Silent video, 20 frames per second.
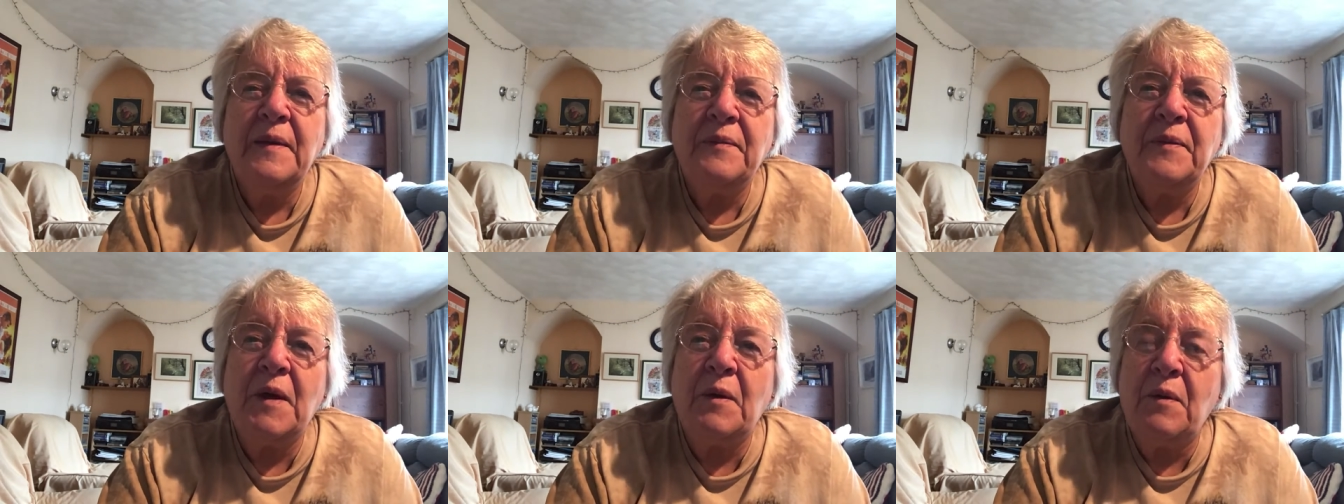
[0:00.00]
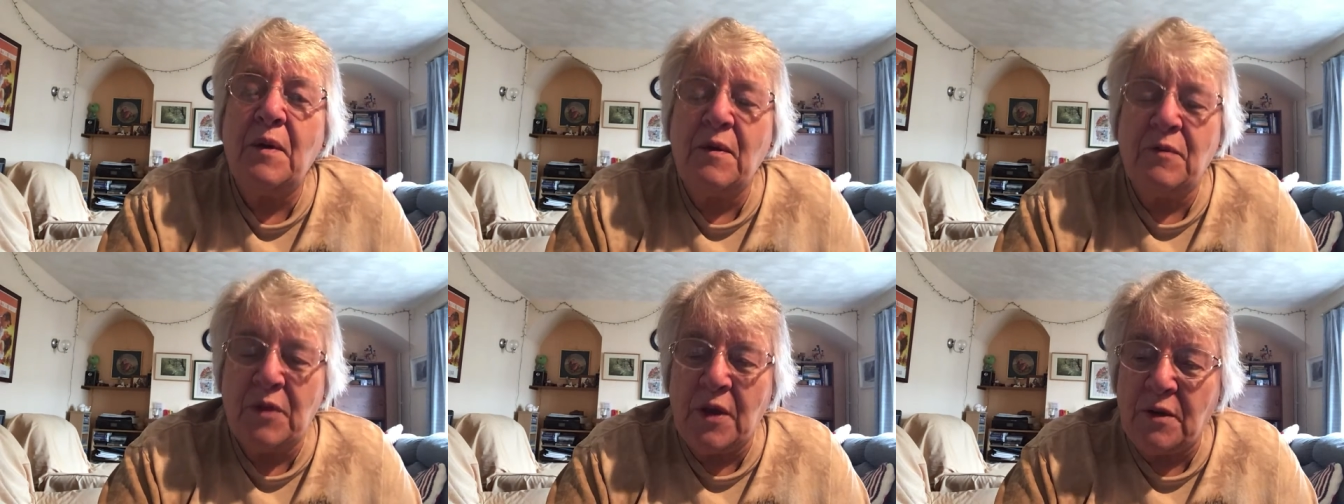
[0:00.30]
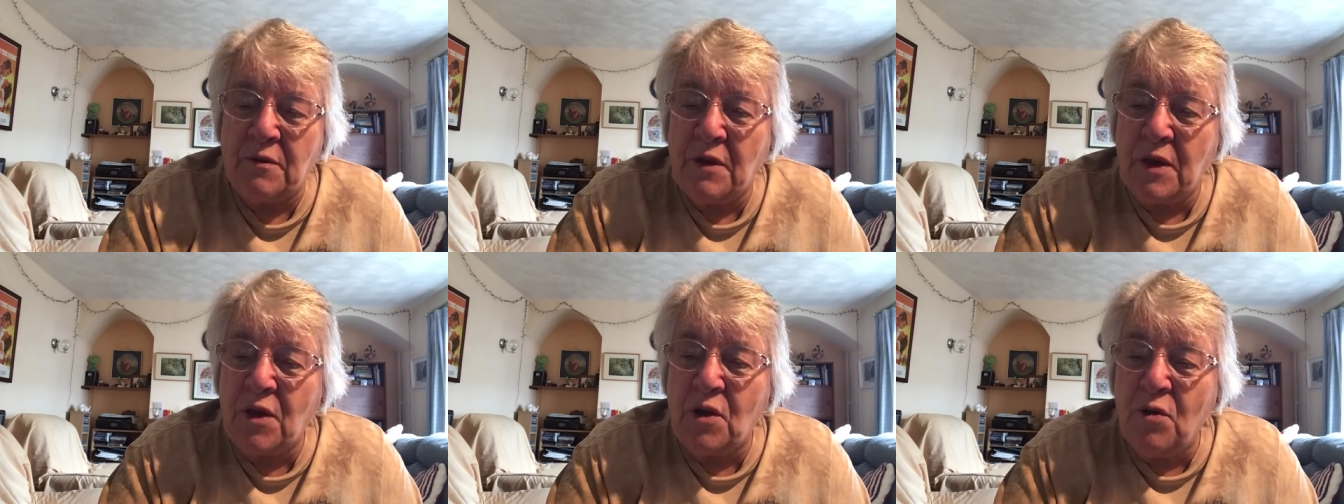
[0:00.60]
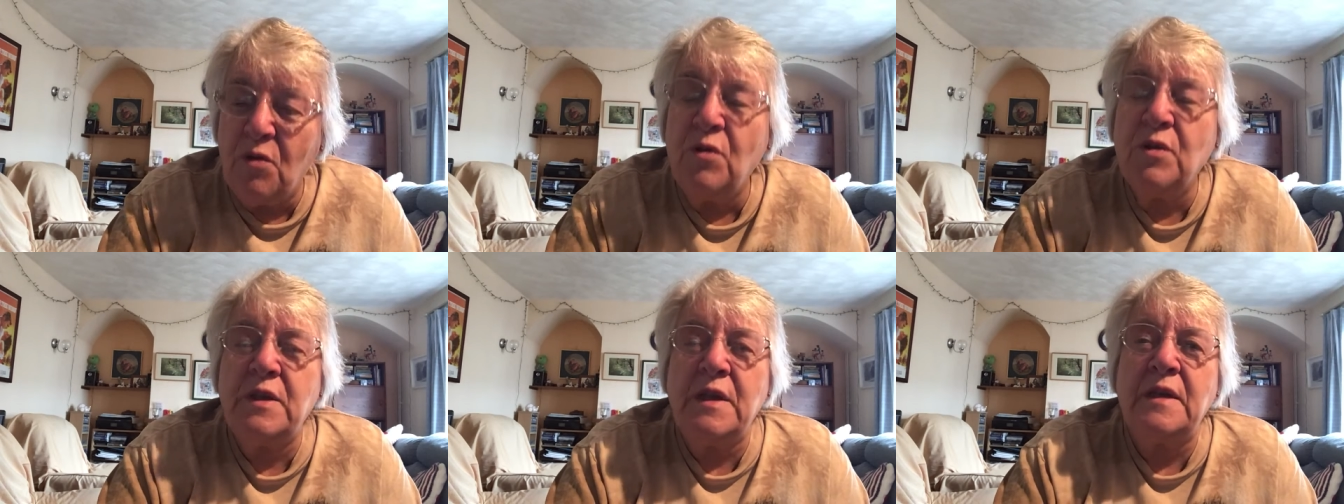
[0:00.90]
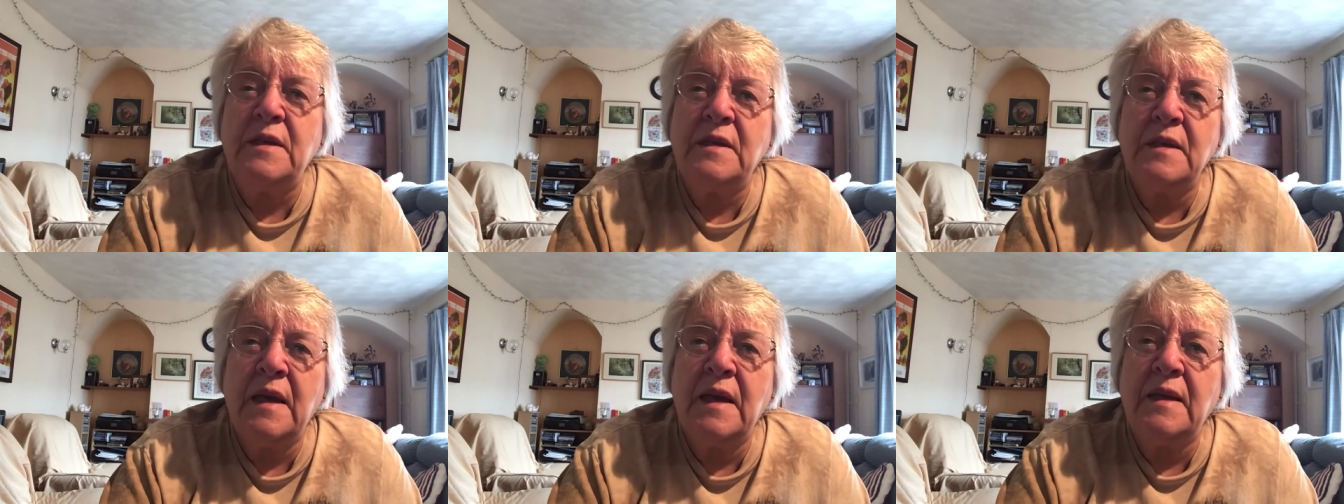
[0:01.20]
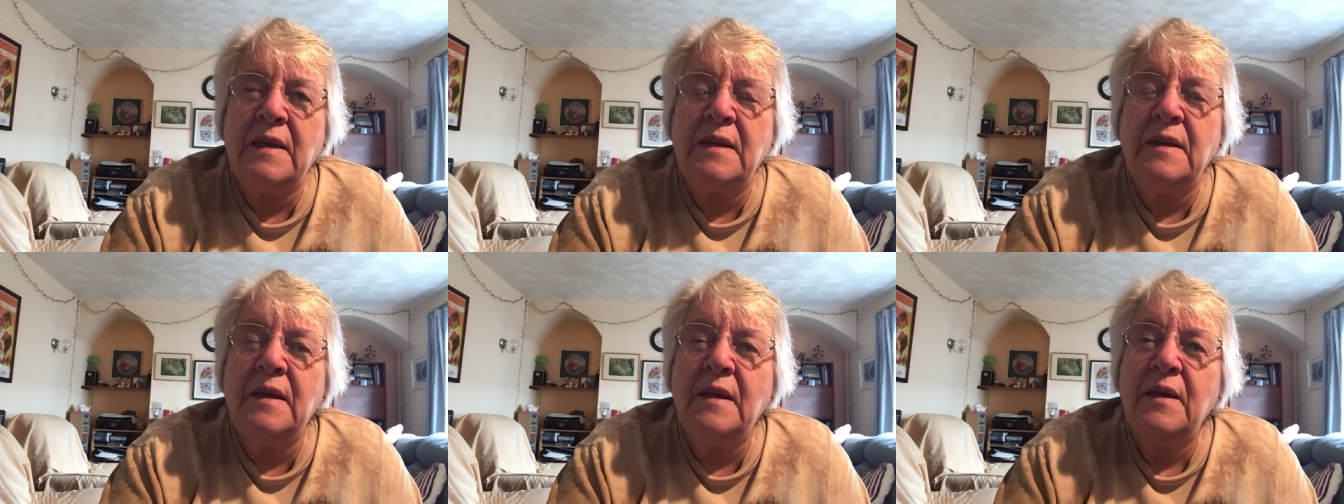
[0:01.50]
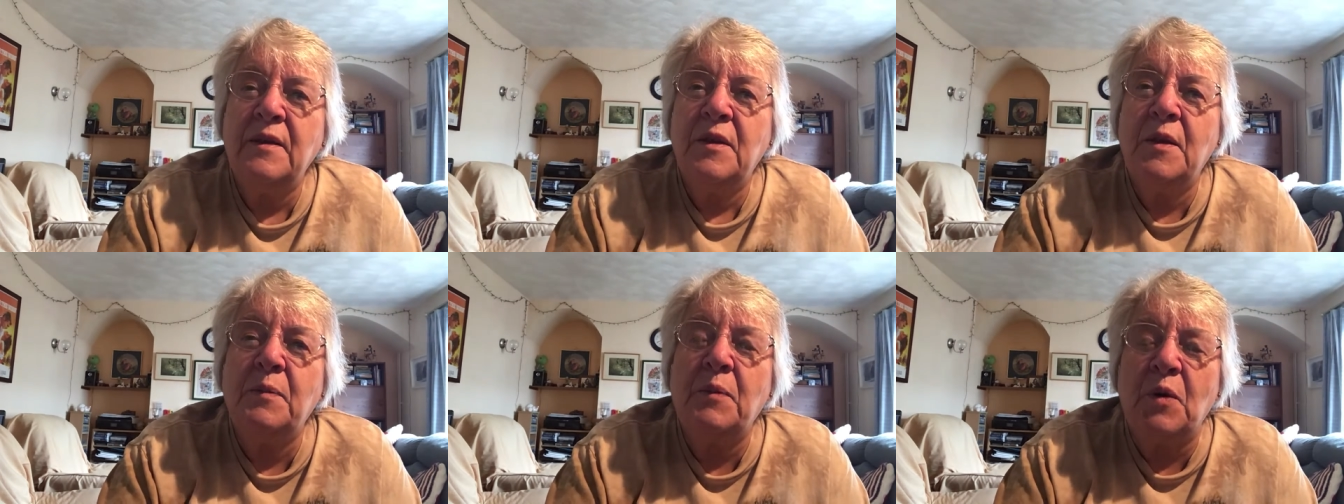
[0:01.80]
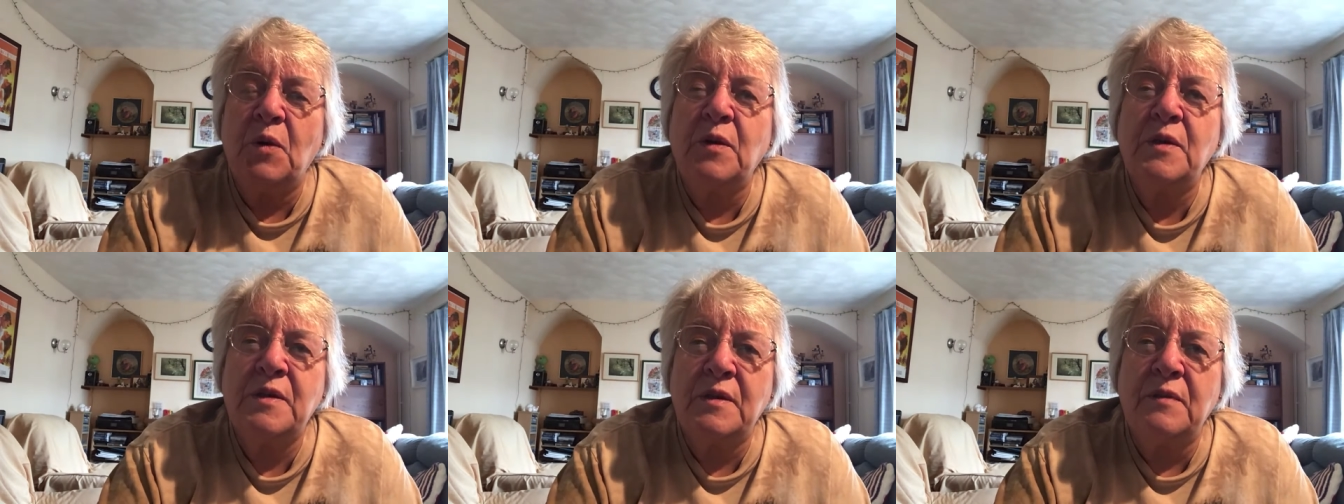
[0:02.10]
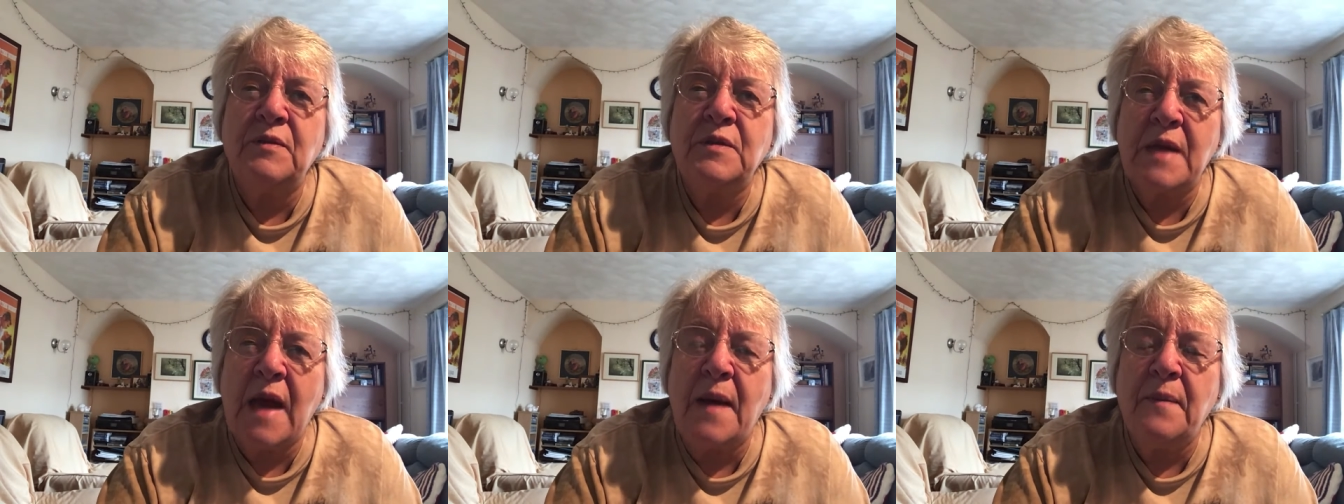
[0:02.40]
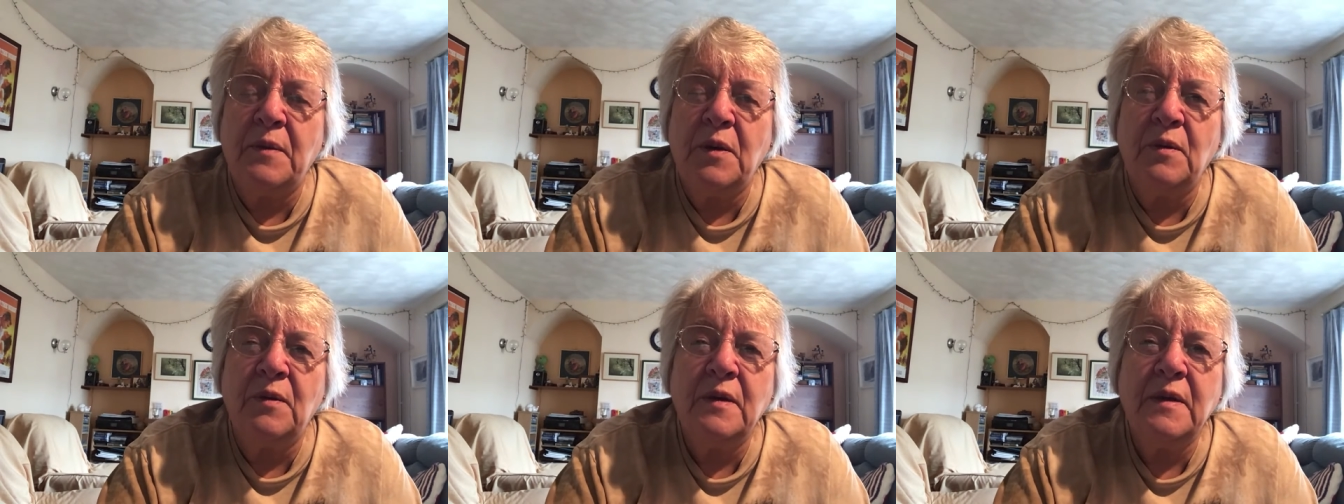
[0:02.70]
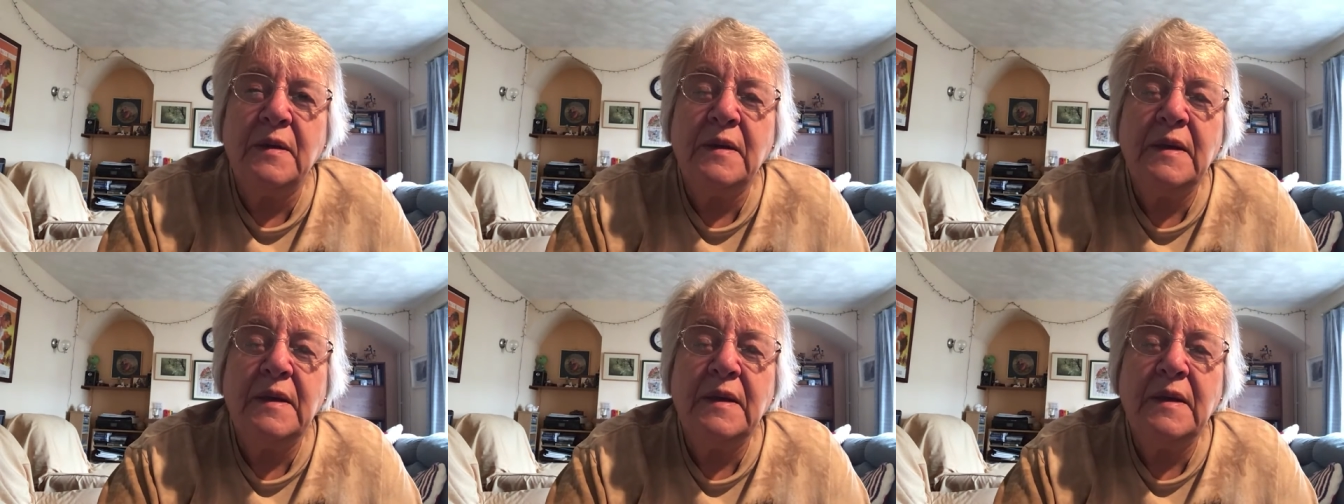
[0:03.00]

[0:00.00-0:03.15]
that, that are recorded in the books of Samuel